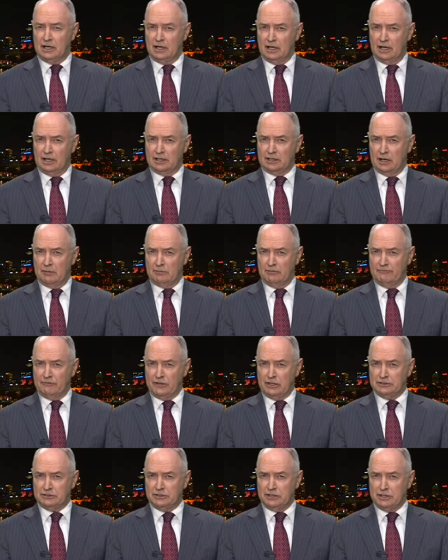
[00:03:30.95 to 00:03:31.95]
uh, couple of
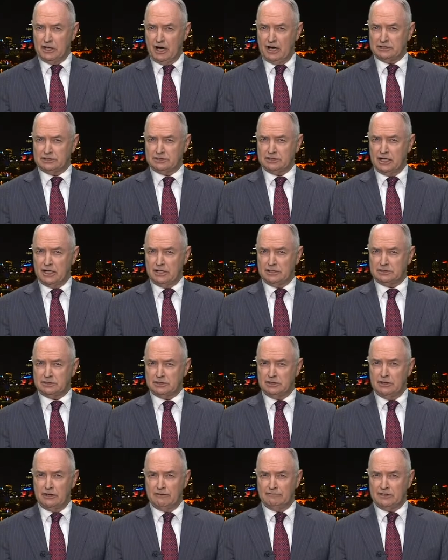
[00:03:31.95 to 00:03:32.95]
years in the United
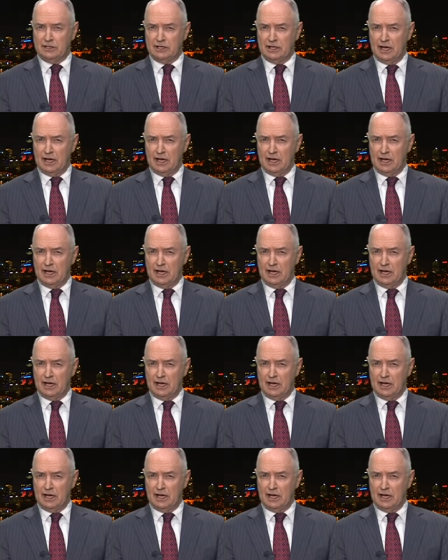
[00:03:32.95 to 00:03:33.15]
States and over the